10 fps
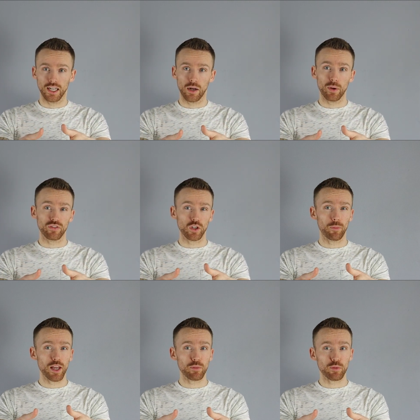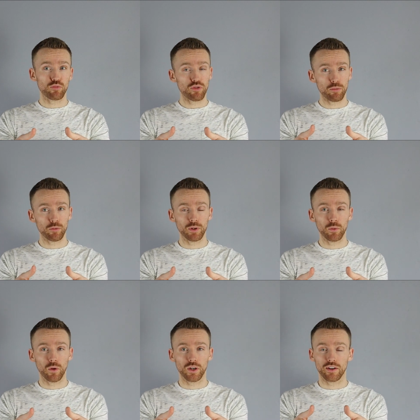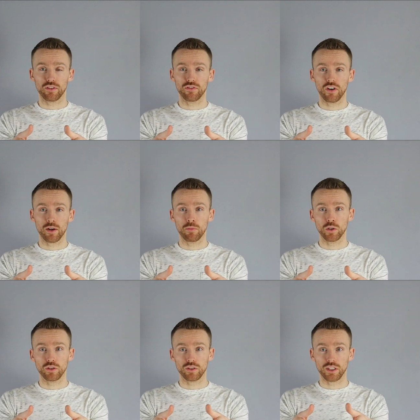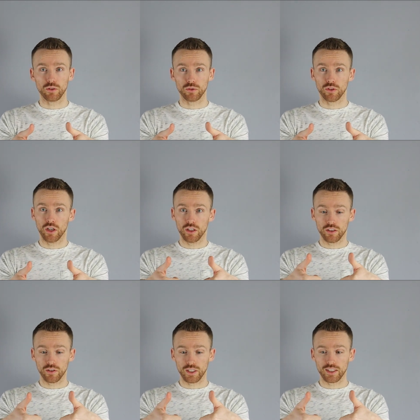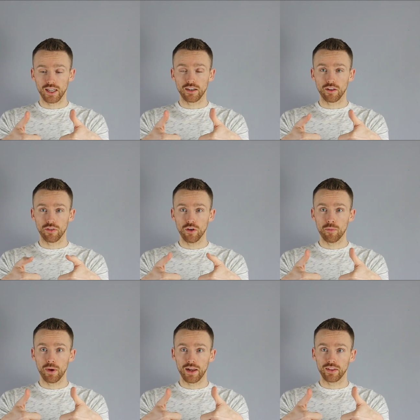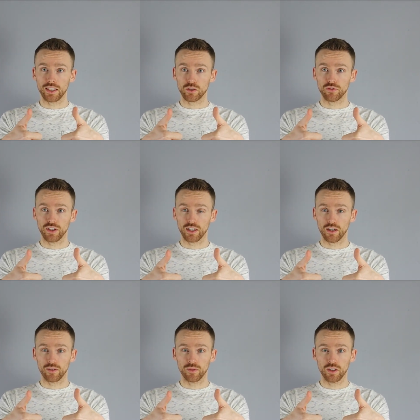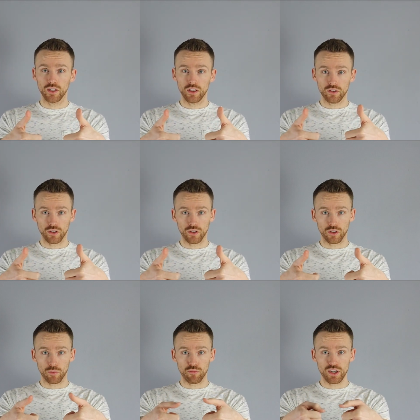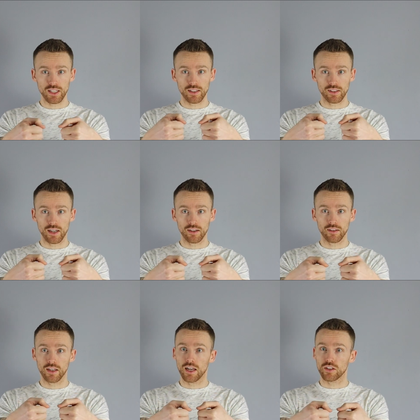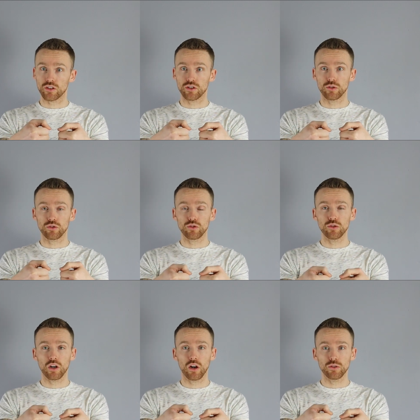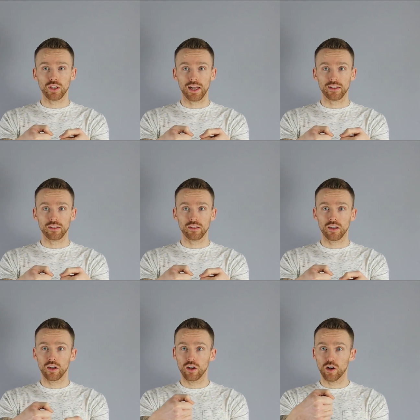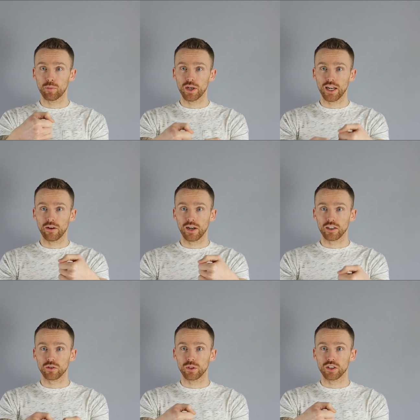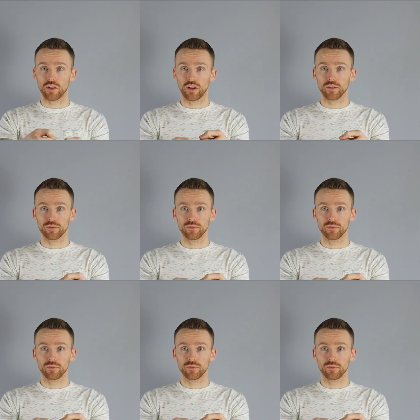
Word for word: However, your baby probably won't have the fine motor skills to extend the thumb and the little finger, so you can bring these in and just use two closed hands up and down next to each other.